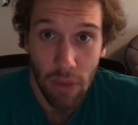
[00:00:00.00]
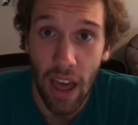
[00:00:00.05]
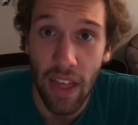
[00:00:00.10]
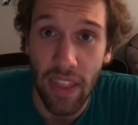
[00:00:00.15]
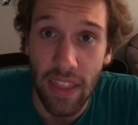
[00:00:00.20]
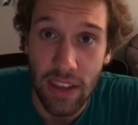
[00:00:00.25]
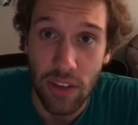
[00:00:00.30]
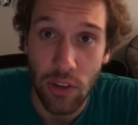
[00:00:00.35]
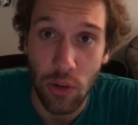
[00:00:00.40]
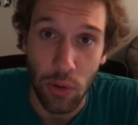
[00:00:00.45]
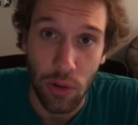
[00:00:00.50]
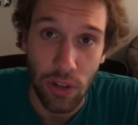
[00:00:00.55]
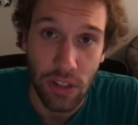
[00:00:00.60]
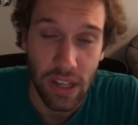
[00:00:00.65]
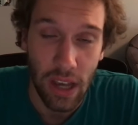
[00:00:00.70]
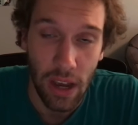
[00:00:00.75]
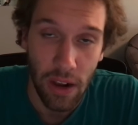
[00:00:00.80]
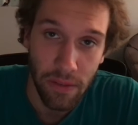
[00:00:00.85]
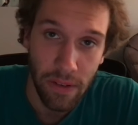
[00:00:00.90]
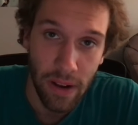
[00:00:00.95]
think he's a really
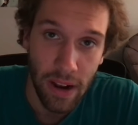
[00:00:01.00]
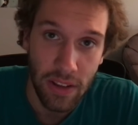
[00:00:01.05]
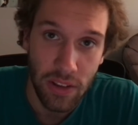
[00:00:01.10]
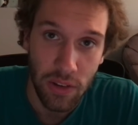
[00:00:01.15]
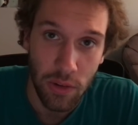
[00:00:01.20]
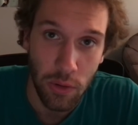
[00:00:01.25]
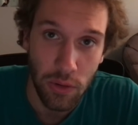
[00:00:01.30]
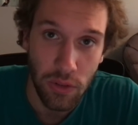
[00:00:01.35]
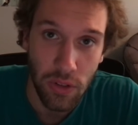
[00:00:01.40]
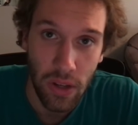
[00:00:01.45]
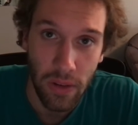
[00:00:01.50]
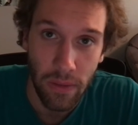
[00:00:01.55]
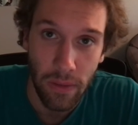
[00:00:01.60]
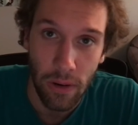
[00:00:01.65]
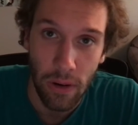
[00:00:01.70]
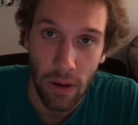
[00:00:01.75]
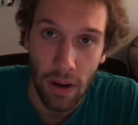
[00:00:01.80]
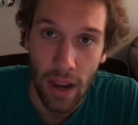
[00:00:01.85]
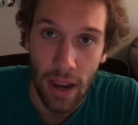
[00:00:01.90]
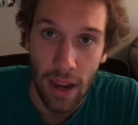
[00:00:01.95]
solid fantasy
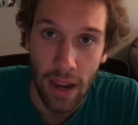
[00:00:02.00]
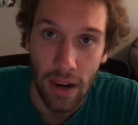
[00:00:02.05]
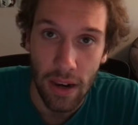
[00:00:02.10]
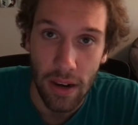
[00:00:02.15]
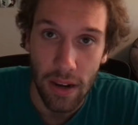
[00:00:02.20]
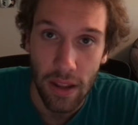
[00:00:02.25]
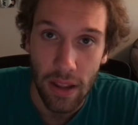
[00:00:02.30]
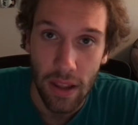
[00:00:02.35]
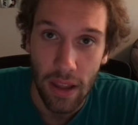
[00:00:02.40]
receiver, and